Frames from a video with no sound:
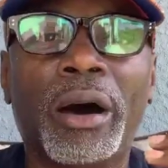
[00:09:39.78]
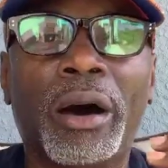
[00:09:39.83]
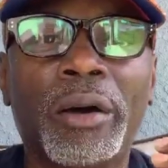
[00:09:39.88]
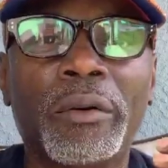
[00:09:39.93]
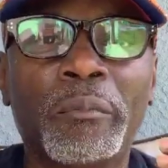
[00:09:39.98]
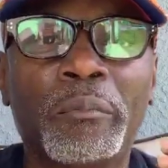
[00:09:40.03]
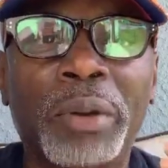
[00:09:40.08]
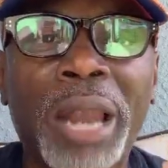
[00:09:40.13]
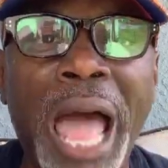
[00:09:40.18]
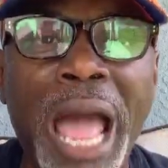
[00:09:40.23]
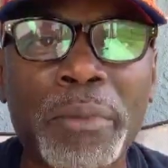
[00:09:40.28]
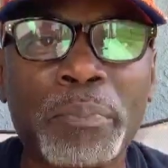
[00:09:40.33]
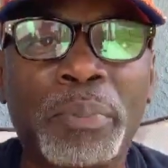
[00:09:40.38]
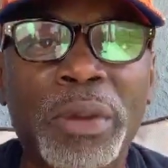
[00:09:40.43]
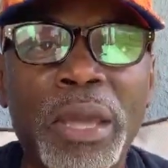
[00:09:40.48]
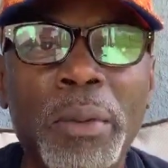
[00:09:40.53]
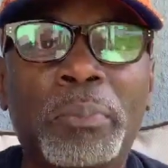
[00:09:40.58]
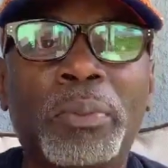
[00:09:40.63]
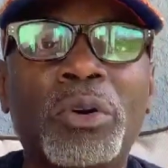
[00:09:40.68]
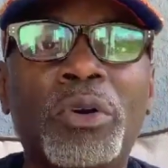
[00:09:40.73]
Black
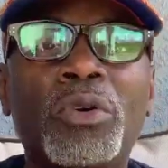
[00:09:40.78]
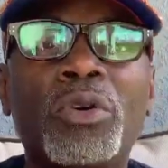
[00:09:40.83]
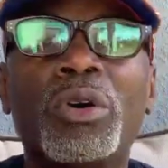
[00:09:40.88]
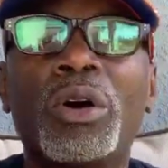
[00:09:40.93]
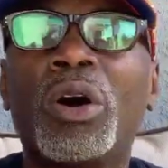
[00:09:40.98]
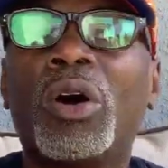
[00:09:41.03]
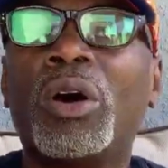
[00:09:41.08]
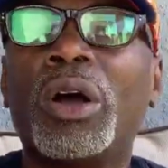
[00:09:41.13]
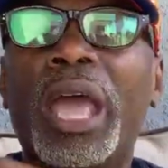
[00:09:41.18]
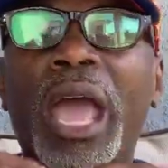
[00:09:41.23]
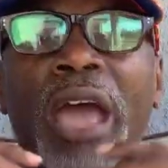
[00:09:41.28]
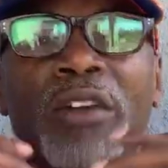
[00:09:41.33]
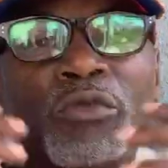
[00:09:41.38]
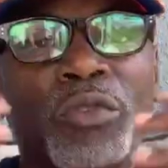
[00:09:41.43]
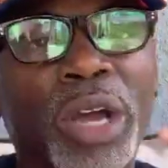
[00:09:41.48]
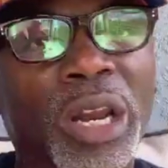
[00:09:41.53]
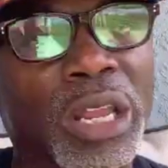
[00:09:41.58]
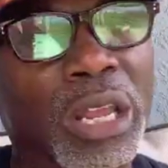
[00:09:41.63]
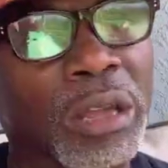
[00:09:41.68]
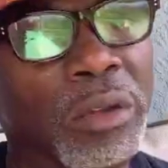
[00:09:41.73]
people and
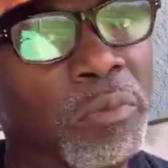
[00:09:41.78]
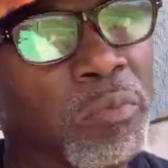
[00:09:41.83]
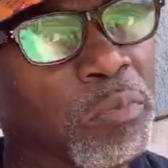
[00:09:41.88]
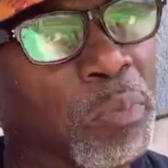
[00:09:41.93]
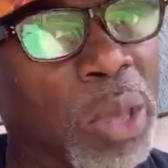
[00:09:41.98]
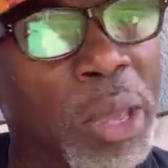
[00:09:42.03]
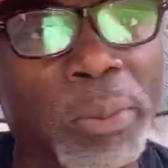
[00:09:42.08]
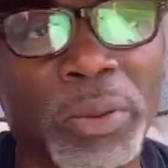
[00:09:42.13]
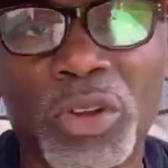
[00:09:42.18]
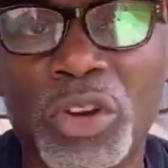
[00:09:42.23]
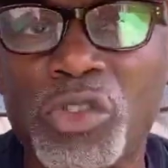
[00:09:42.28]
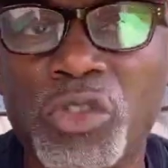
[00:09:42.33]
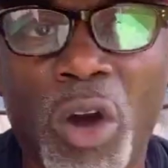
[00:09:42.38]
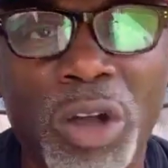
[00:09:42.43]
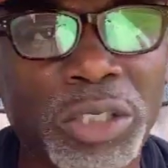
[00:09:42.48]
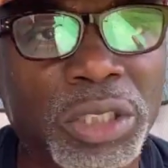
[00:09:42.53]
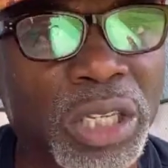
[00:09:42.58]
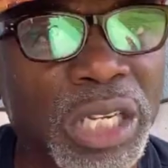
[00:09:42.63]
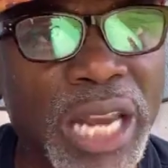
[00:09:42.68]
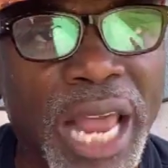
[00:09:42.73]
really people
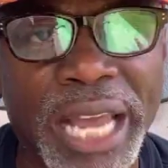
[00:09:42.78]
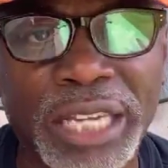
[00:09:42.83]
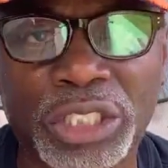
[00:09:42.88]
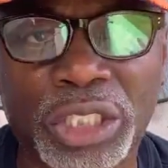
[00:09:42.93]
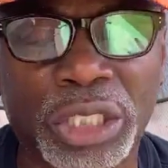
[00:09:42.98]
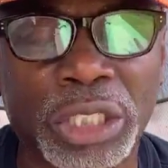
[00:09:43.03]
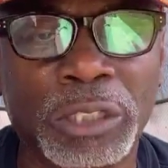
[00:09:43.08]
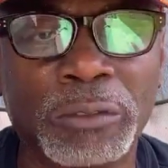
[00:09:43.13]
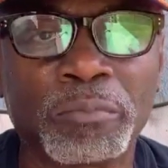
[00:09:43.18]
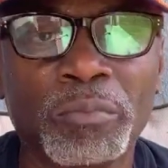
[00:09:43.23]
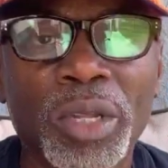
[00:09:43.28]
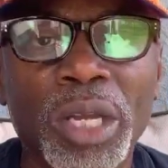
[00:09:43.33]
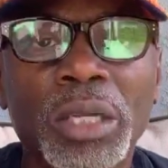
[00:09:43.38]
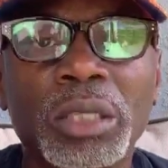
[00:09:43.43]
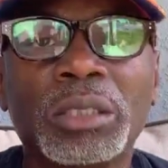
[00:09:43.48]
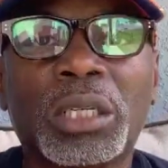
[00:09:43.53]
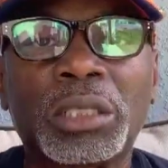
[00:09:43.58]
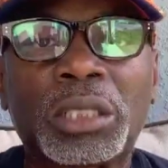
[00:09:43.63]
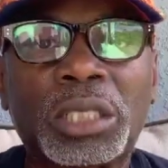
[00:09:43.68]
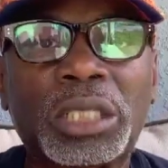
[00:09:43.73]
across the nation
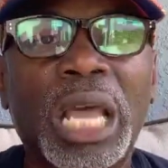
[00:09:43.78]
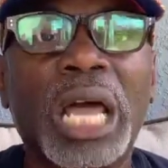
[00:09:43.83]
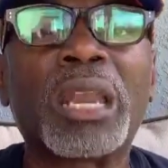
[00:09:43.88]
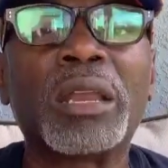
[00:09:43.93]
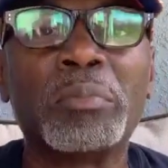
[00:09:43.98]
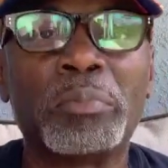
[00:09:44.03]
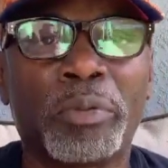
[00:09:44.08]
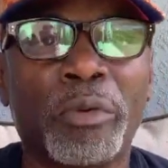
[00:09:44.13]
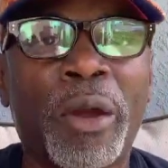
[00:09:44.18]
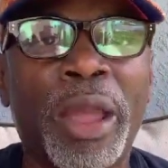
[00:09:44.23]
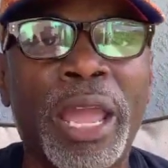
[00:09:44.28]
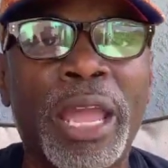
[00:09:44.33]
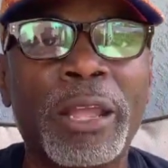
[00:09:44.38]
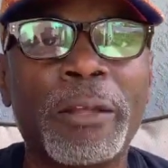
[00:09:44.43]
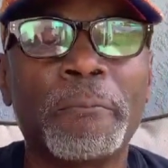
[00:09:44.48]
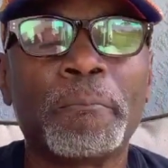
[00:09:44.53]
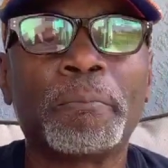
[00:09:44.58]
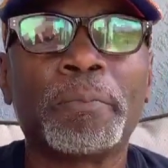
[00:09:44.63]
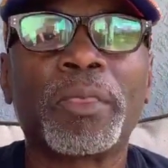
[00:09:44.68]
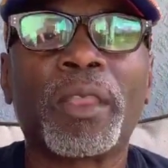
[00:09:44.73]
to
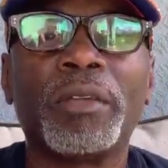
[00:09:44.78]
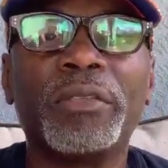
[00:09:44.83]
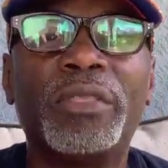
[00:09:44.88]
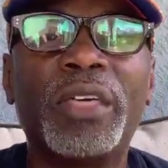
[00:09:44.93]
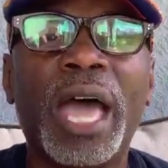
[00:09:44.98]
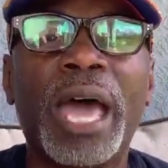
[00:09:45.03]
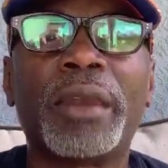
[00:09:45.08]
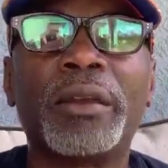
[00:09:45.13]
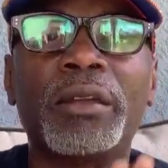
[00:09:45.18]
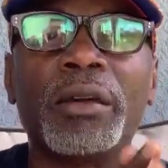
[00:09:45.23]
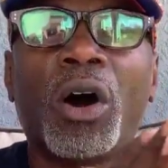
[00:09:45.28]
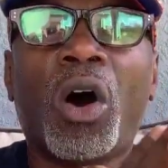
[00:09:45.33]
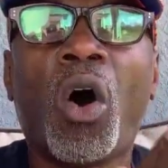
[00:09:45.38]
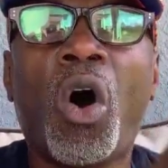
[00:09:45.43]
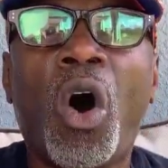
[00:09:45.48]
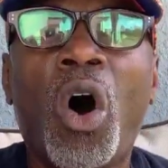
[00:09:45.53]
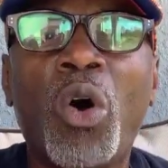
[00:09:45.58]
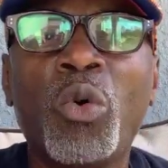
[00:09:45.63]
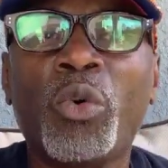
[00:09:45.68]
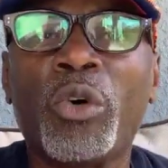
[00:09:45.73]
celebrate that
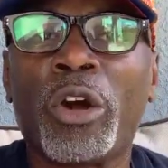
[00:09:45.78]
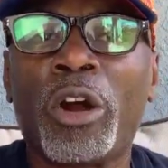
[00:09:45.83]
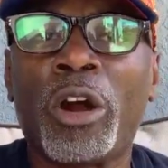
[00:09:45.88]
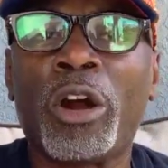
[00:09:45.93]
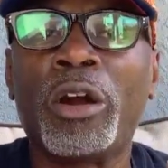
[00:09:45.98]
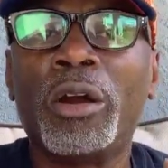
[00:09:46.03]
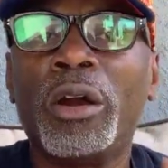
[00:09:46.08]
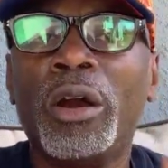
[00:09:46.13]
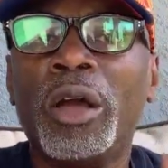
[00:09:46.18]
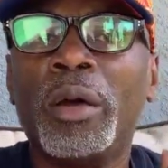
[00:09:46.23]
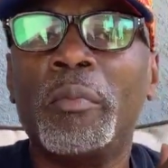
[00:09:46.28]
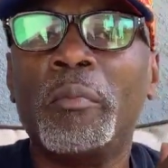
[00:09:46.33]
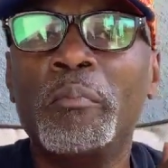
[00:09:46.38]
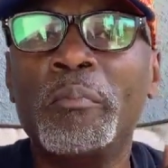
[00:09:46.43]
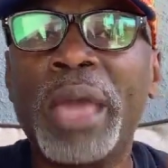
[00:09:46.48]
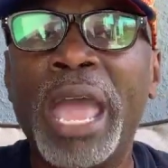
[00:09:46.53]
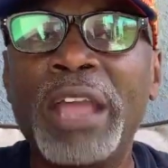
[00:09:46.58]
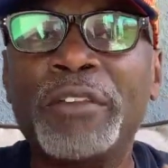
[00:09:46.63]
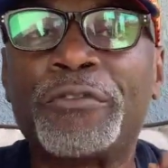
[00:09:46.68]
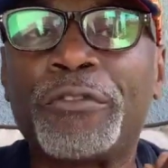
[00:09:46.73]
all were
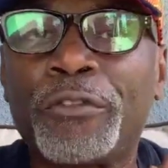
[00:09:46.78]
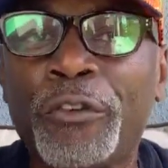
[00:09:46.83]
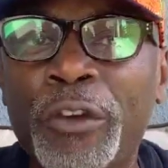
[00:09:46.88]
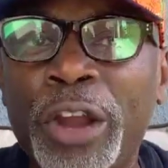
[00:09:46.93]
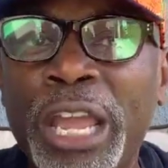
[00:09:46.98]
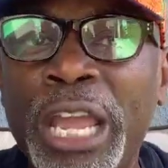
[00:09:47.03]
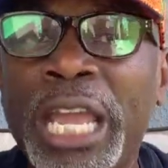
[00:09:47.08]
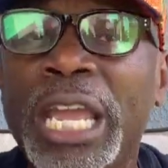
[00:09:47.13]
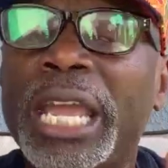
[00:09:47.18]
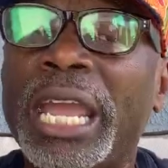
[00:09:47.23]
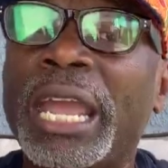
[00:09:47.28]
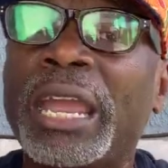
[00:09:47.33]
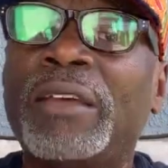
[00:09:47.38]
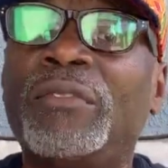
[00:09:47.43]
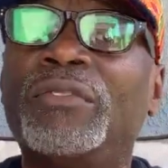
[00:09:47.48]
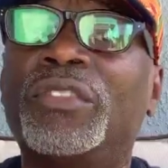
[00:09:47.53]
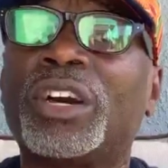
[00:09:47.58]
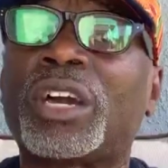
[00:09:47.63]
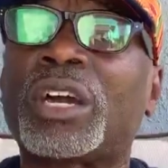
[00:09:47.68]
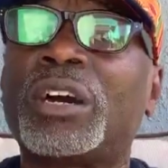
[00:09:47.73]
made free
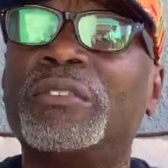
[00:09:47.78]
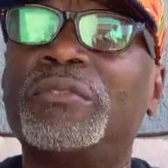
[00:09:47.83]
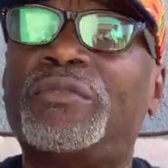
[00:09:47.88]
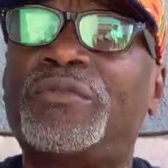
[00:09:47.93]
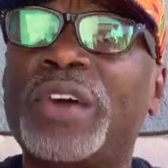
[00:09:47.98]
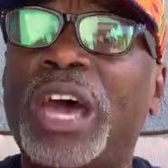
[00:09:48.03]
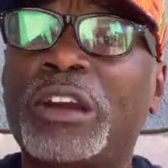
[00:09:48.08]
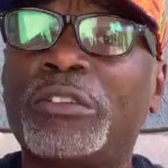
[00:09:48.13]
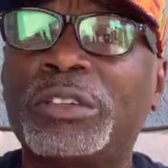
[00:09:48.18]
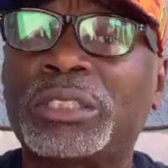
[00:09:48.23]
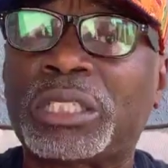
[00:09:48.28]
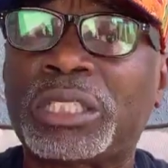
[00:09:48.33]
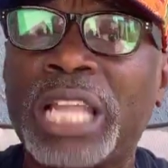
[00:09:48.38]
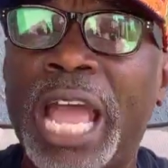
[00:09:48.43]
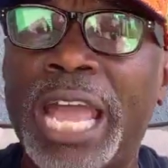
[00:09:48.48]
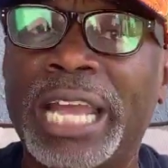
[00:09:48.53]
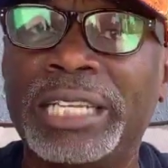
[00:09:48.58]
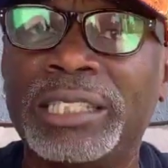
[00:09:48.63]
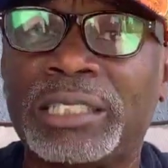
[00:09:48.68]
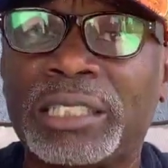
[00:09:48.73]
in the Confederate
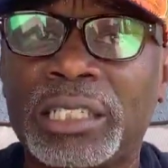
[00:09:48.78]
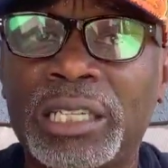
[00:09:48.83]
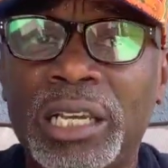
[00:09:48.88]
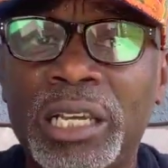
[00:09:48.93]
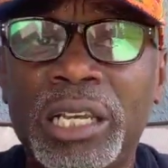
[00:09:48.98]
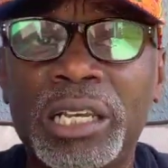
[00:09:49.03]
States.